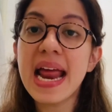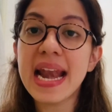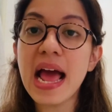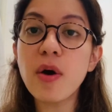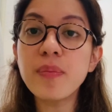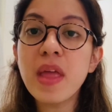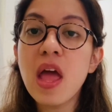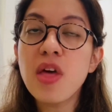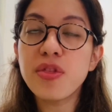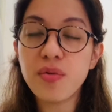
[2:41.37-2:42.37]
Now,
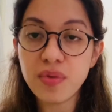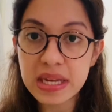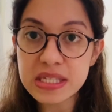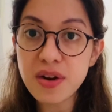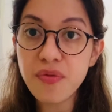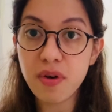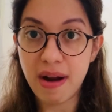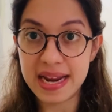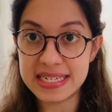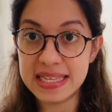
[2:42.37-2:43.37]
the reason for
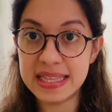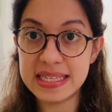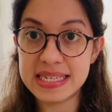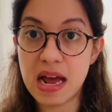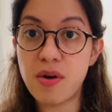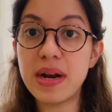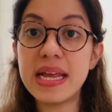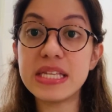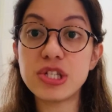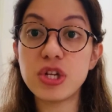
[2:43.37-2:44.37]
writing these down
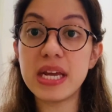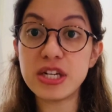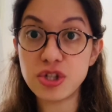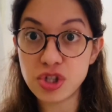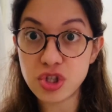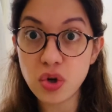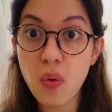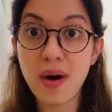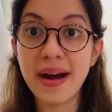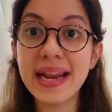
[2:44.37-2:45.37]
is to
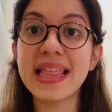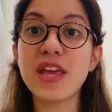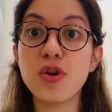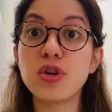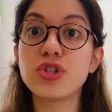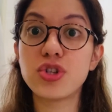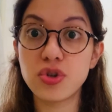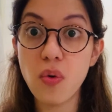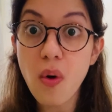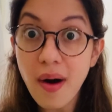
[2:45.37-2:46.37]
ensure that you're
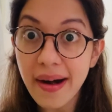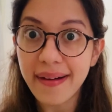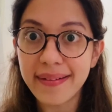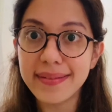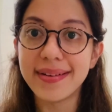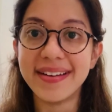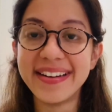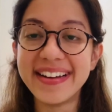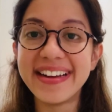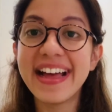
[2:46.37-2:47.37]
sure,
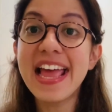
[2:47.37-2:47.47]
that